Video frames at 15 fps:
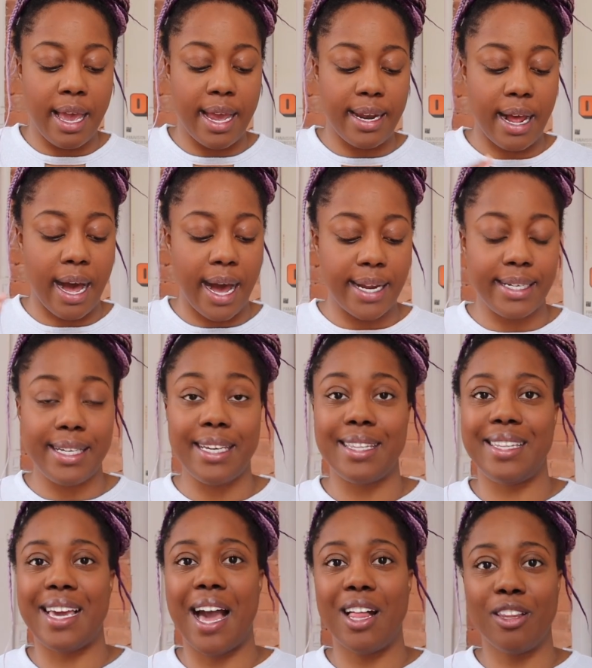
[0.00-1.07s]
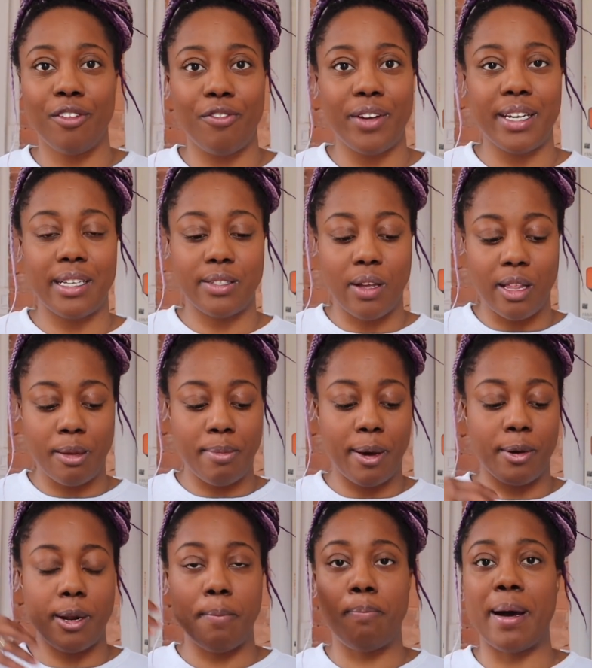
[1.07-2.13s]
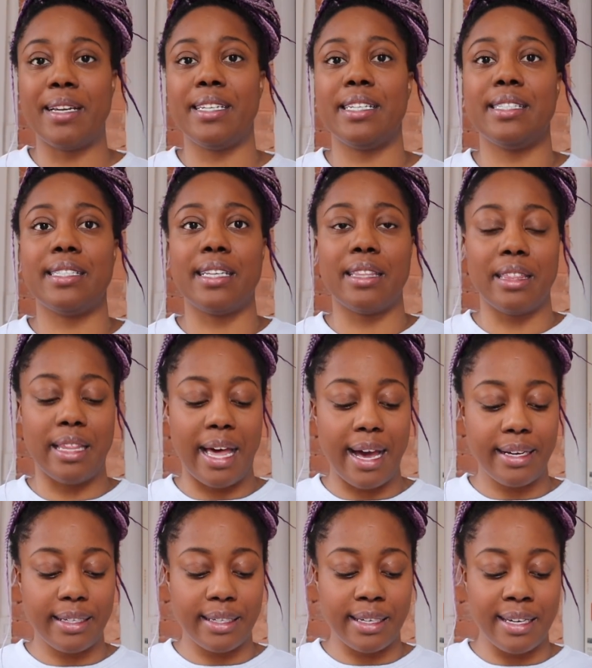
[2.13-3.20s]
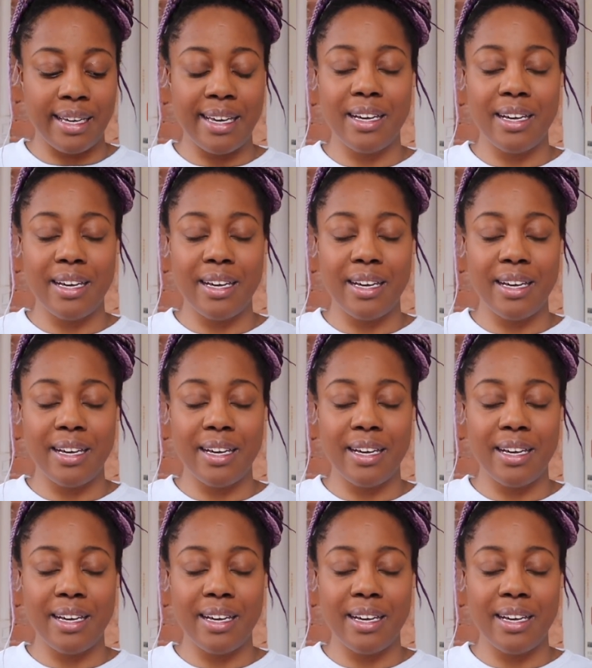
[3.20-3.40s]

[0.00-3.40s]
And honey and the elephant is all about abundance and luck,